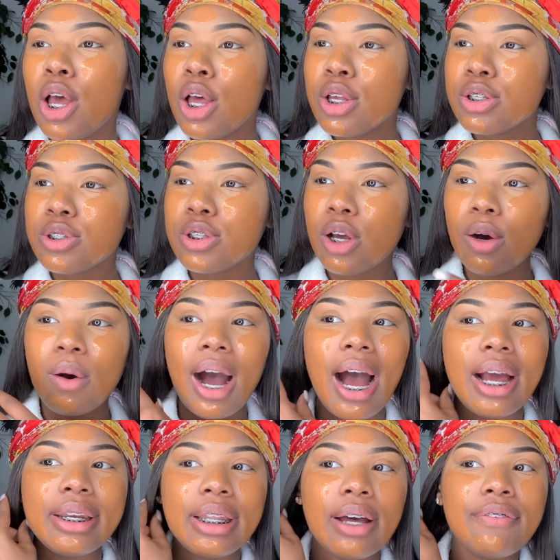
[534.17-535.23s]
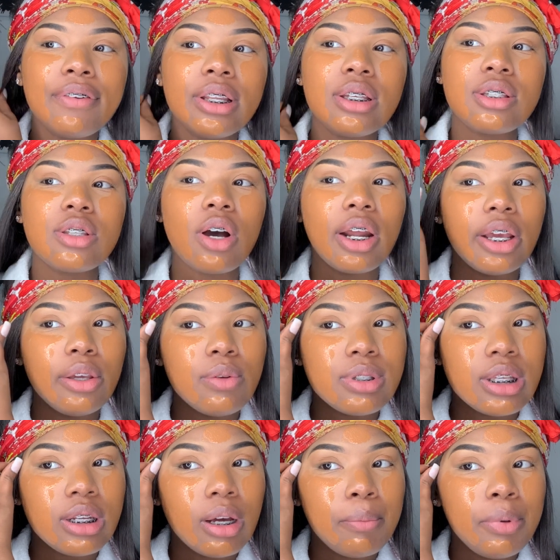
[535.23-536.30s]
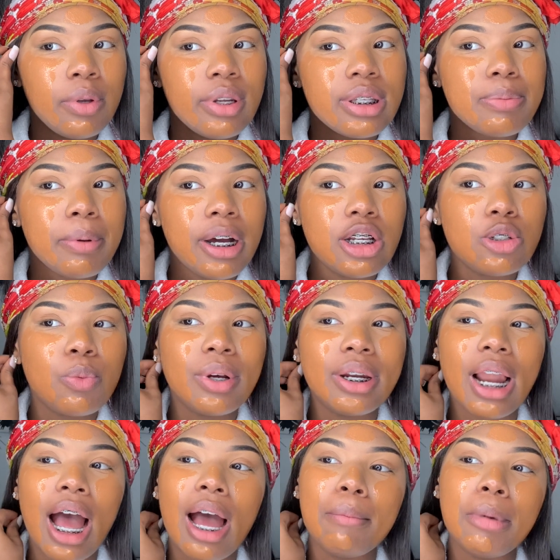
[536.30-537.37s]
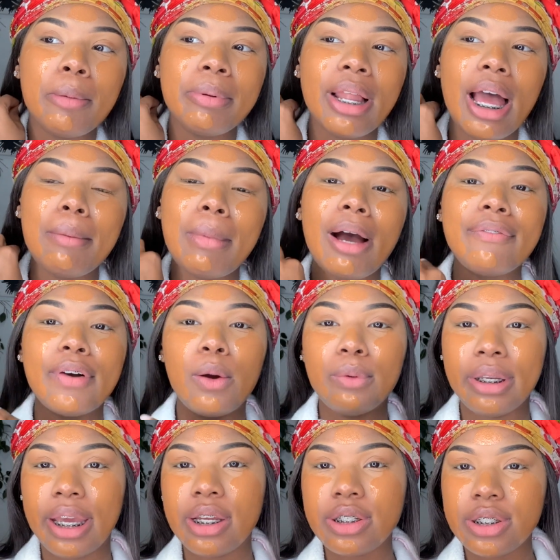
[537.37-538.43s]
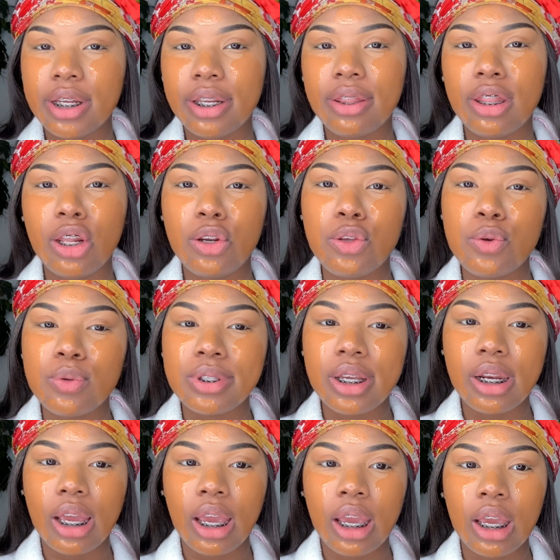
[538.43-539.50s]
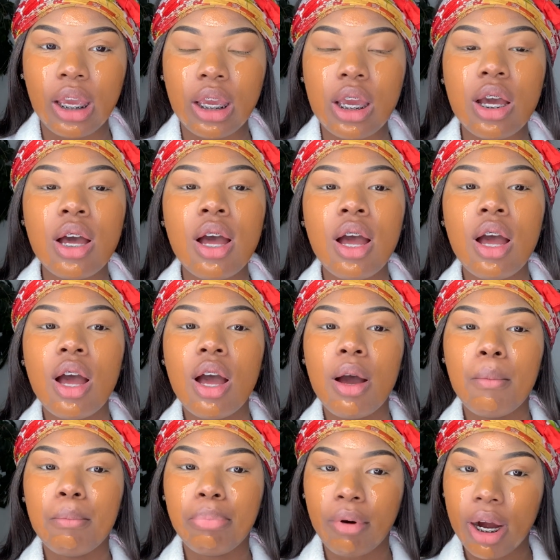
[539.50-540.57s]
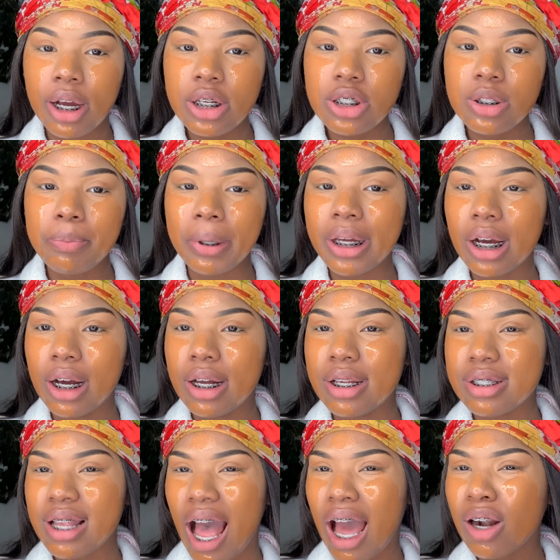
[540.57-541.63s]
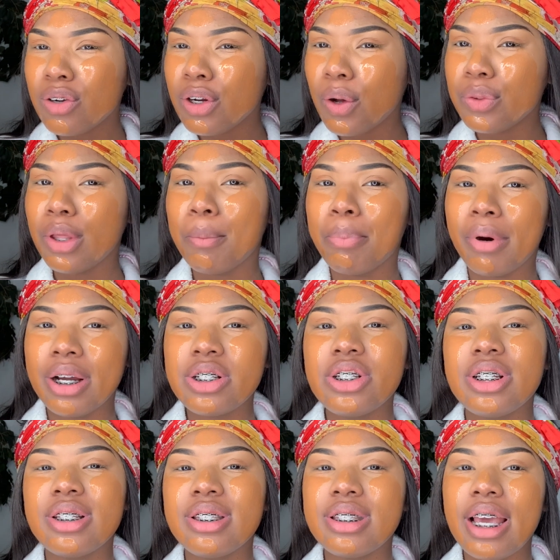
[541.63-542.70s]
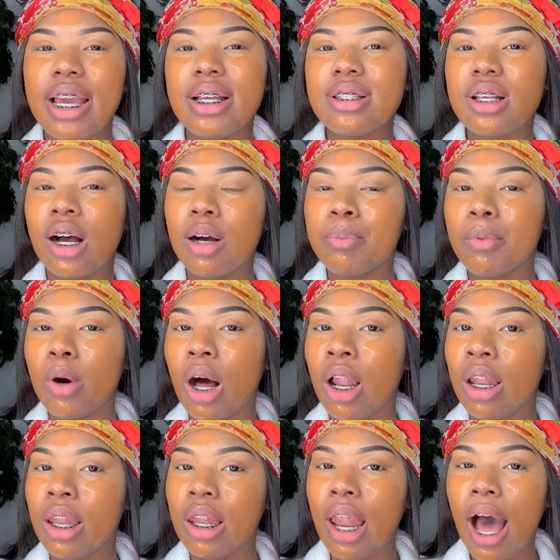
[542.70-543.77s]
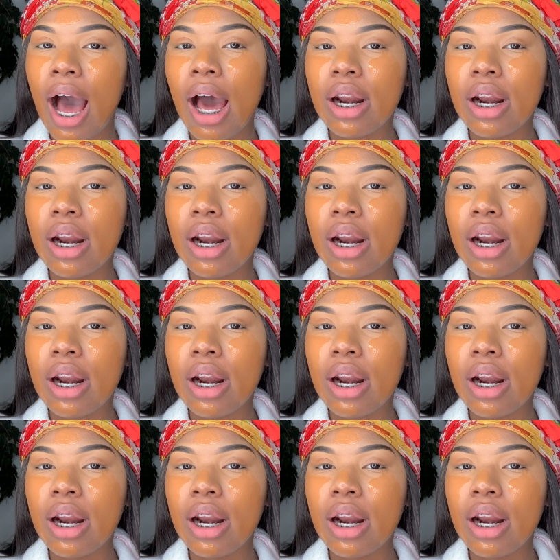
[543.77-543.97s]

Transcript: So I definitely started using a beauty sponge when I'm applying my foundation than using a brush, because I don't know, the brush just takes up a lot